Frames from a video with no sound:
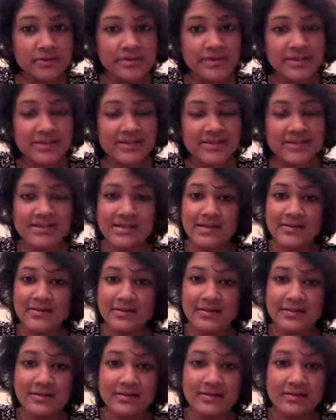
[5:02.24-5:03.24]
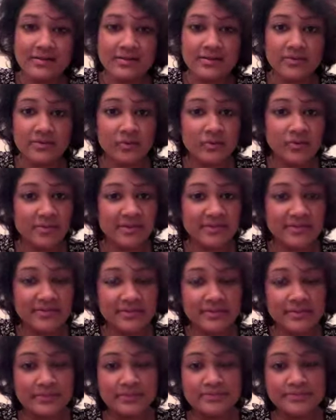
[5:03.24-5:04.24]
10 years down the line or
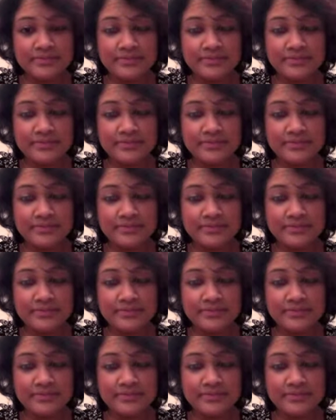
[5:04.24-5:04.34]
whatever.